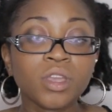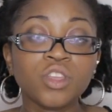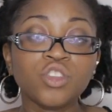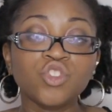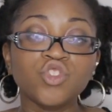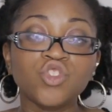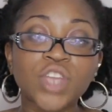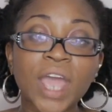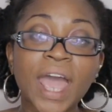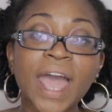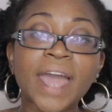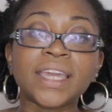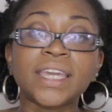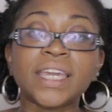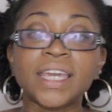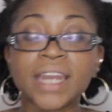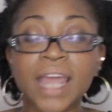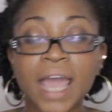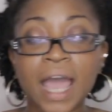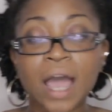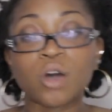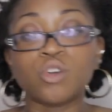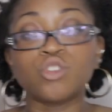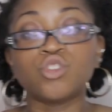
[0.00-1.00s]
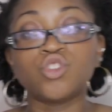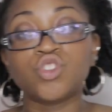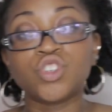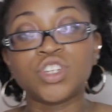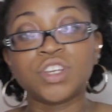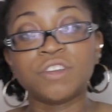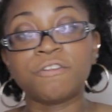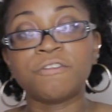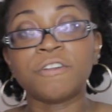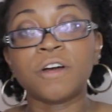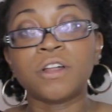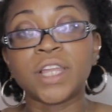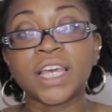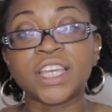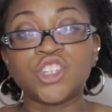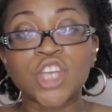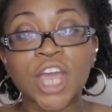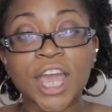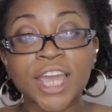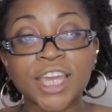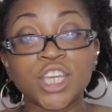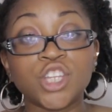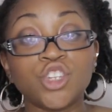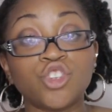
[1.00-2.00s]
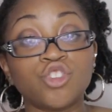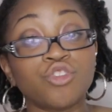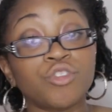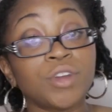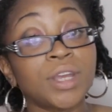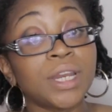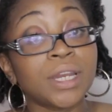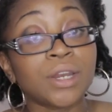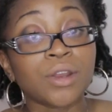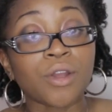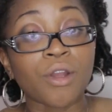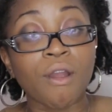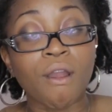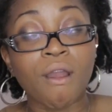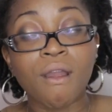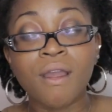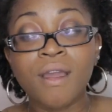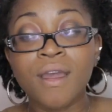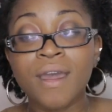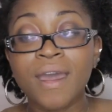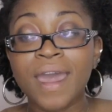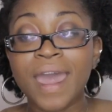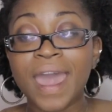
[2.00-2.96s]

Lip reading: Jackie and how she felt like Jackie treated her.